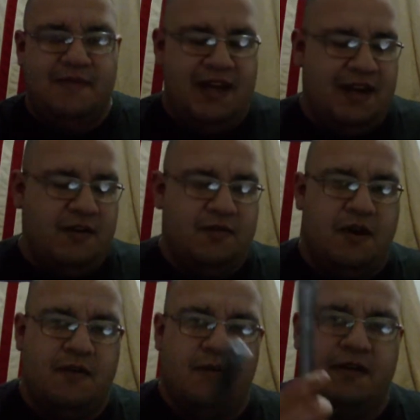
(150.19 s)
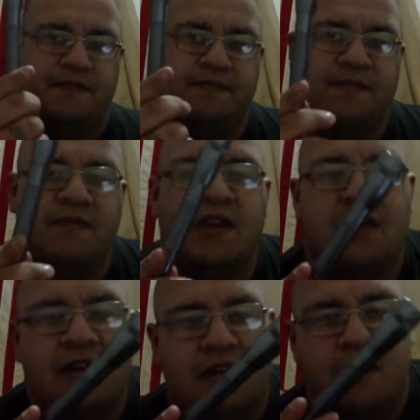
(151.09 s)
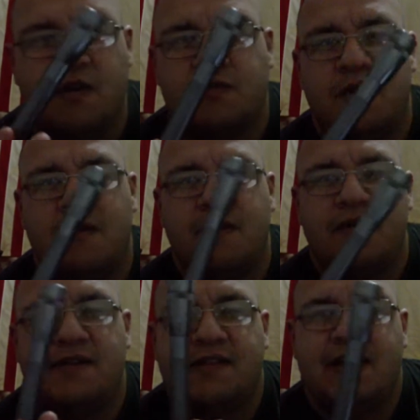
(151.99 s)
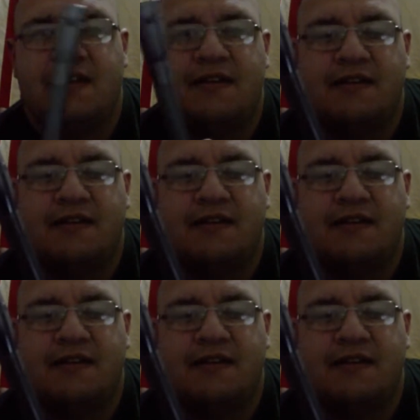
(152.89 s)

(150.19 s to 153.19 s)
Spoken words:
Man, I always wanted one. Always wanted one when I was a kid.